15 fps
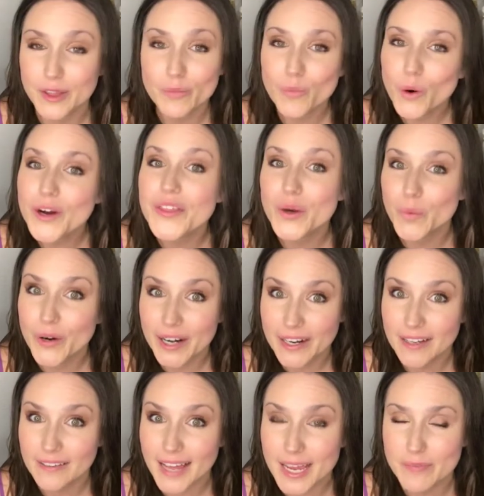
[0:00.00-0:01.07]
The more that we're
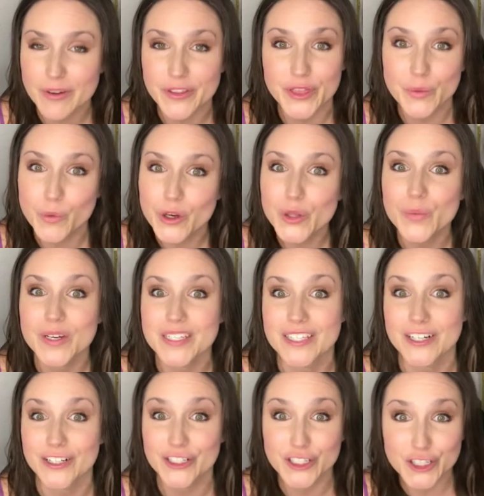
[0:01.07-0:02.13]
in alignment, the more that we
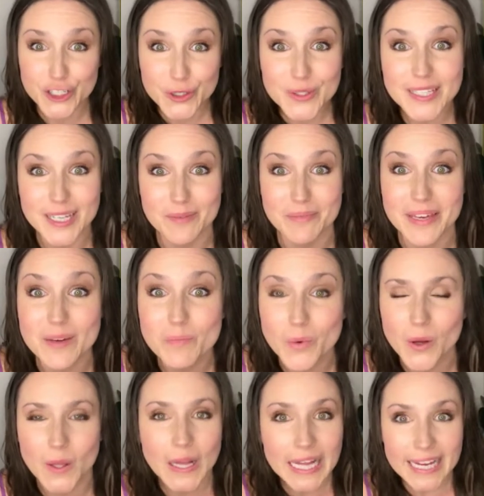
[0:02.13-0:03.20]
start choosing
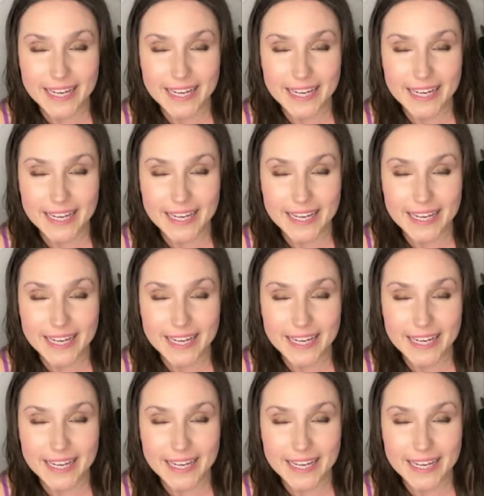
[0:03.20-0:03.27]
people